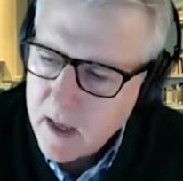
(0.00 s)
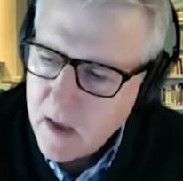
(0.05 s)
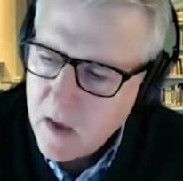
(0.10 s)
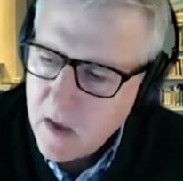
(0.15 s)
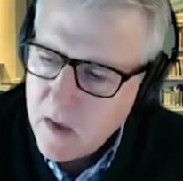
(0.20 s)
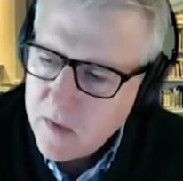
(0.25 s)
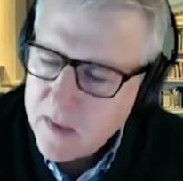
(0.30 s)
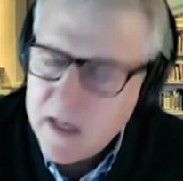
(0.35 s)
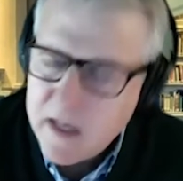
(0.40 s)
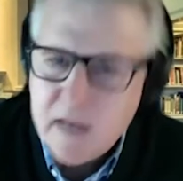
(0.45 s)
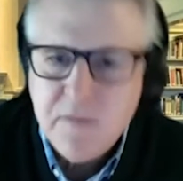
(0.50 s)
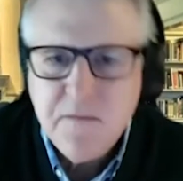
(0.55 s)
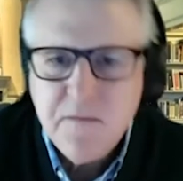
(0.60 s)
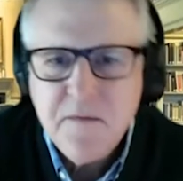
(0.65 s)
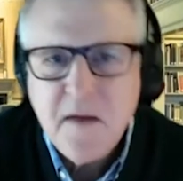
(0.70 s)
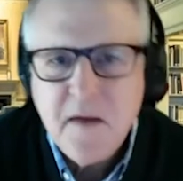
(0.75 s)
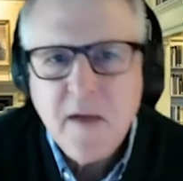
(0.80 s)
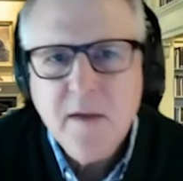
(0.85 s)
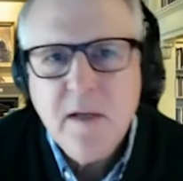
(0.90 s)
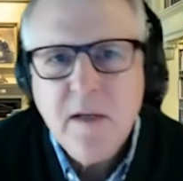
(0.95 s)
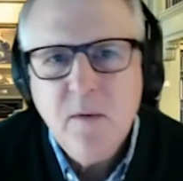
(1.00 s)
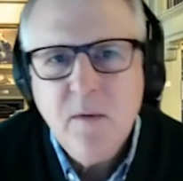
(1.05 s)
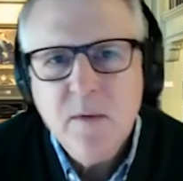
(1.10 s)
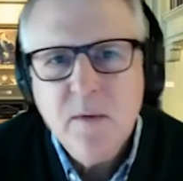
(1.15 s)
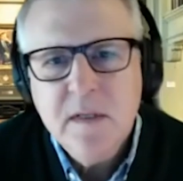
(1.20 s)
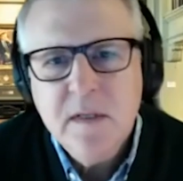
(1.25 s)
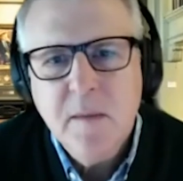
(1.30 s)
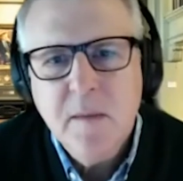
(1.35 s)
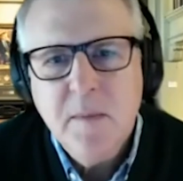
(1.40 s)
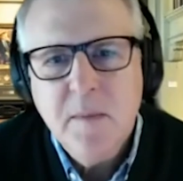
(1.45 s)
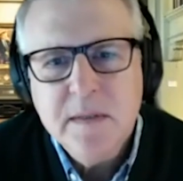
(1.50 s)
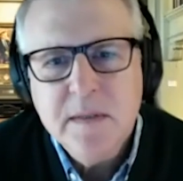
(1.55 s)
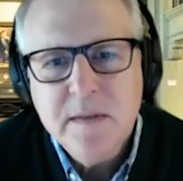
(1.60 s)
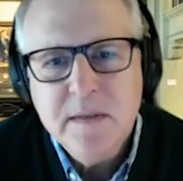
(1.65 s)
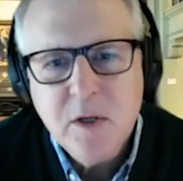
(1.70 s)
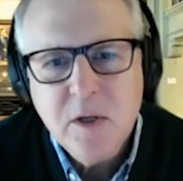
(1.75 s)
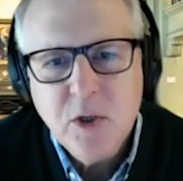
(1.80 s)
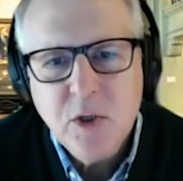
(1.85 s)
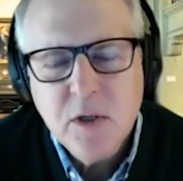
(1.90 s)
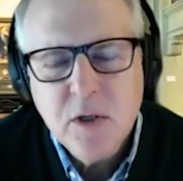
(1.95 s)
that he felt he was in the
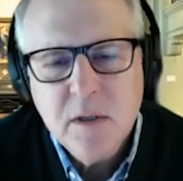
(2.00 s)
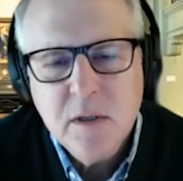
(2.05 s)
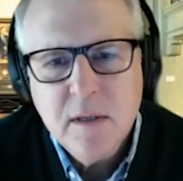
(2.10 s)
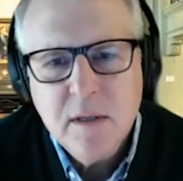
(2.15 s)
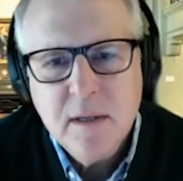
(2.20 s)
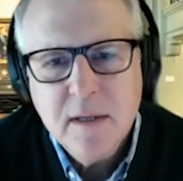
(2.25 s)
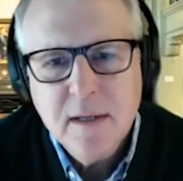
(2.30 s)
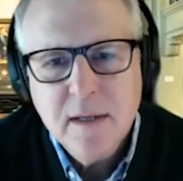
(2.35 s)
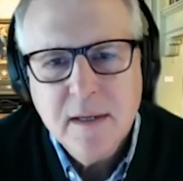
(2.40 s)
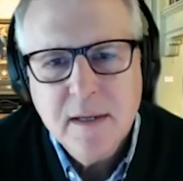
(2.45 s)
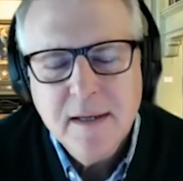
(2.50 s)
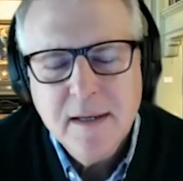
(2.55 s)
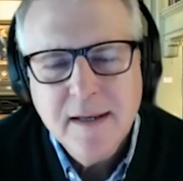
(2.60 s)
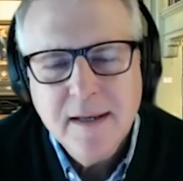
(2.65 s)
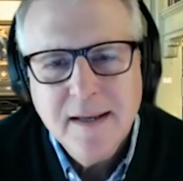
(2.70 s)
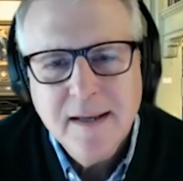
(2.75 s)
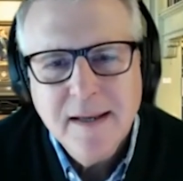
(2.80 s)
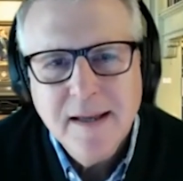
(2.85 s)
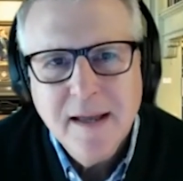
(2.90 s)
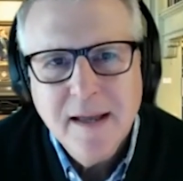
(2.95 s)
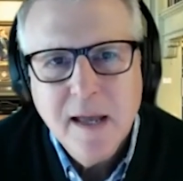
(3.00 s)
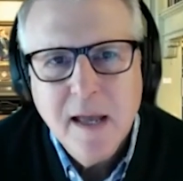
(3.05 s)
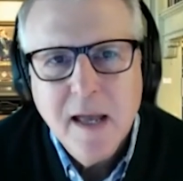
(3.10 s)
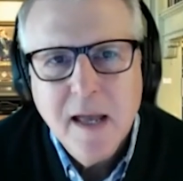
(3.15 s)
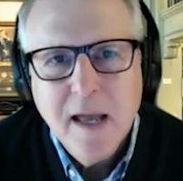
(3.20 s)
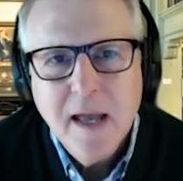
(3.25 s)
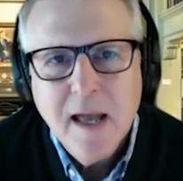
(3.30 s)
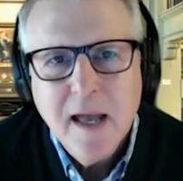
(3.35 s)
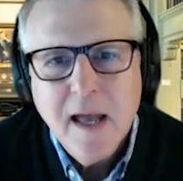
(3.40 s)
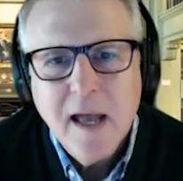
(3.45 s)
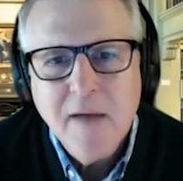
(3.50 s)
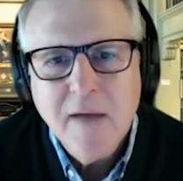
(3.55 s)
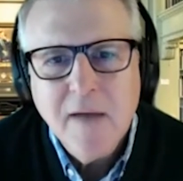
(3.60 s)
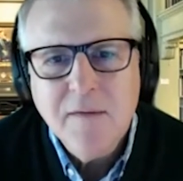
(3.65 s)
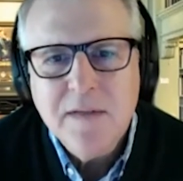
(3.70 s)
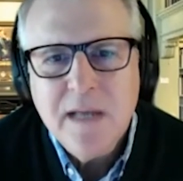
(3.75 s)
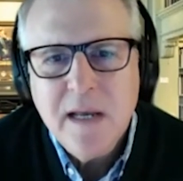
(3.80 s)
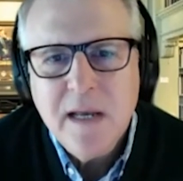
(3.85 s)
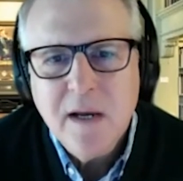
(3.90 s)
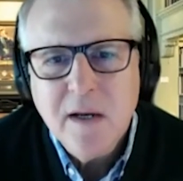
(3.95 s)
position of
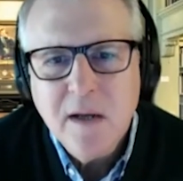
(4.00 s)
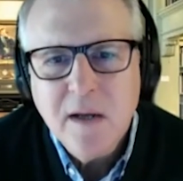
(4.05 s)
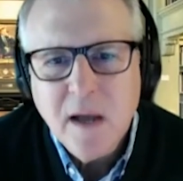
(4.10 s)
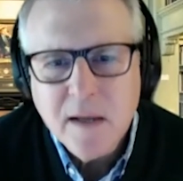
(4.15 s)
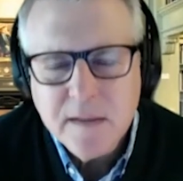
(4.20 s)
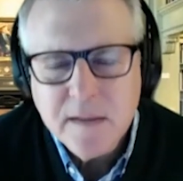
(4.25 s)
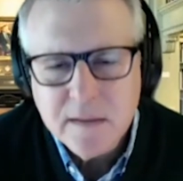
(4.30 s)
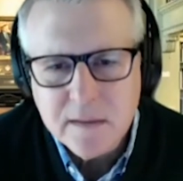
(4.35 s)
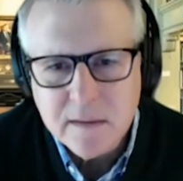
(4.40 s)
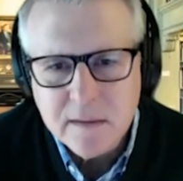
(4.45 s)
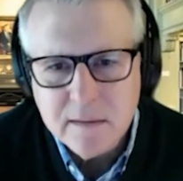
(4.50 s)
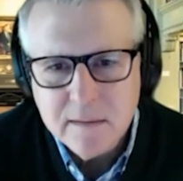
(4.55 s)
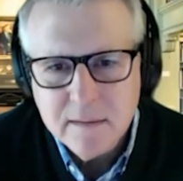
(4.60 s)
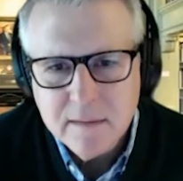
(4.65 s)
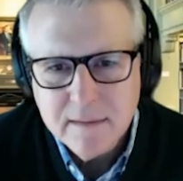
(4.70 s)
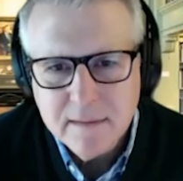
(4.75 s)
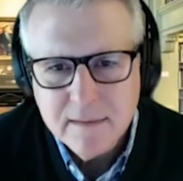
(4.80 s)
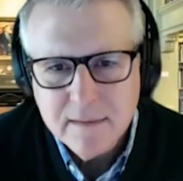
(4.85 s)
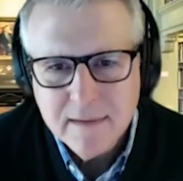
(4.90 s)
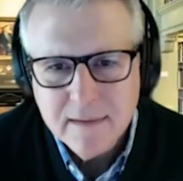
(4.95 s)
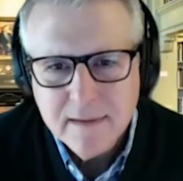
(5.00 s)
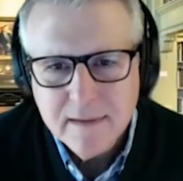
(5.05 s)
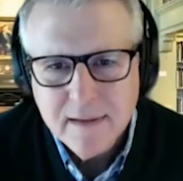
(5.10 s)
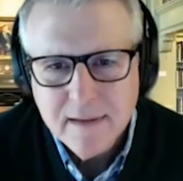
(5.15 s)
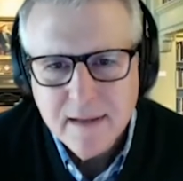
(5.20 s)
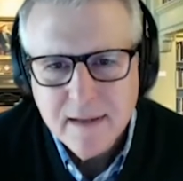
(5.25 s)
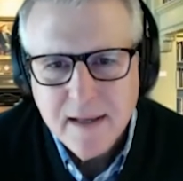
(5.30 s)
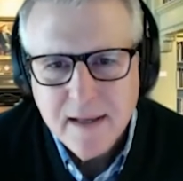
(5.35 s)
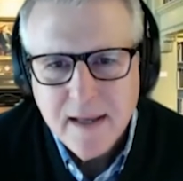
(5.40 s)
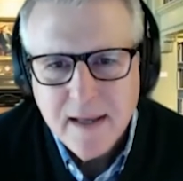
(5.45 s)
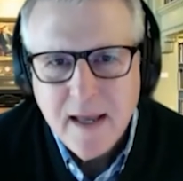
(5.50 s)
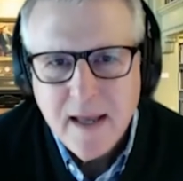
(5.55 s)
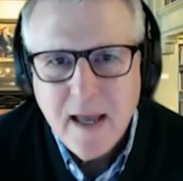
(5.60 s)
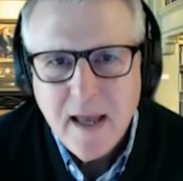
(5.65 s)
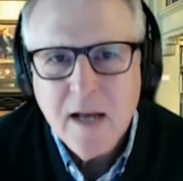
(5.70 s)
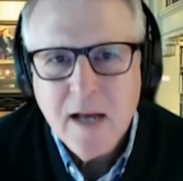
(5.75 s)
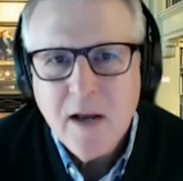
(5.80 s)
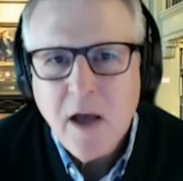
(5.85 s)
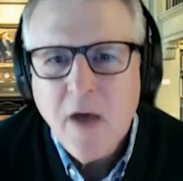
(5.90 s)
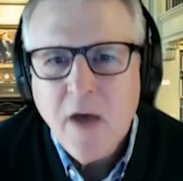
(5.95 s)
St. Augustine
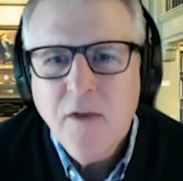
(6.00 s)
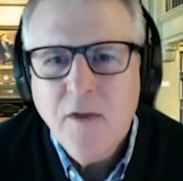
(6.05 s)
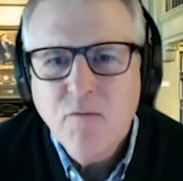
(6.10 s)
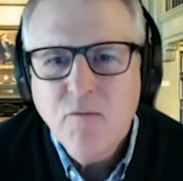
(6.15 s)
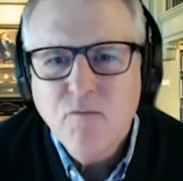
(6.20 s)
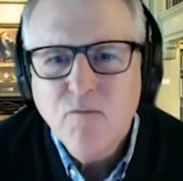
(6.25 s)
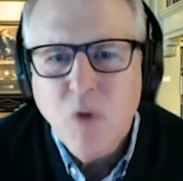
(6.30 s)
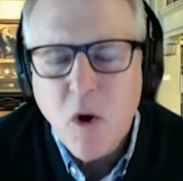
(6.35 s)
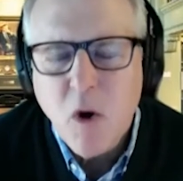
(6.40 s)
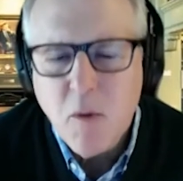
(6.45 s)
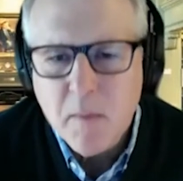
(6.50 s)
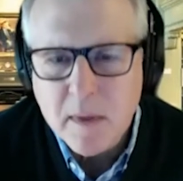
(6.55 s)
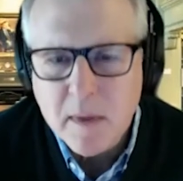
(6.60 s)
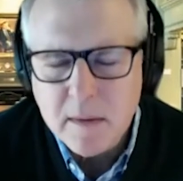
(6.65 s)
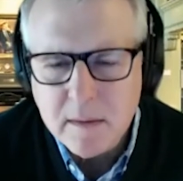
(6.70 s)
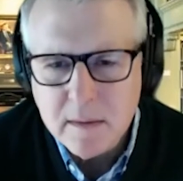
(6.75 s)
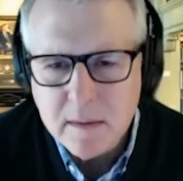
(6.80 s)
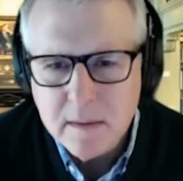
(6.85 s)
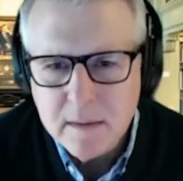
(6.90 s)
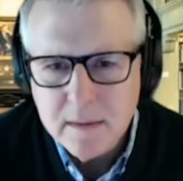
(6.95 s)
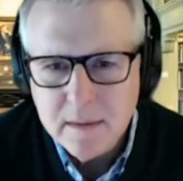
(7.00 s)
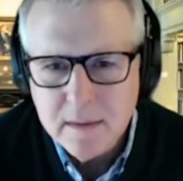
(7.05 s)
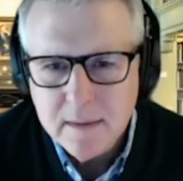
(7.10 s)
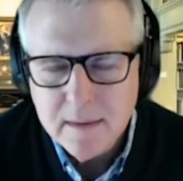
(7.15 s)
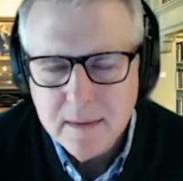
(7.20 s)
and other Romans.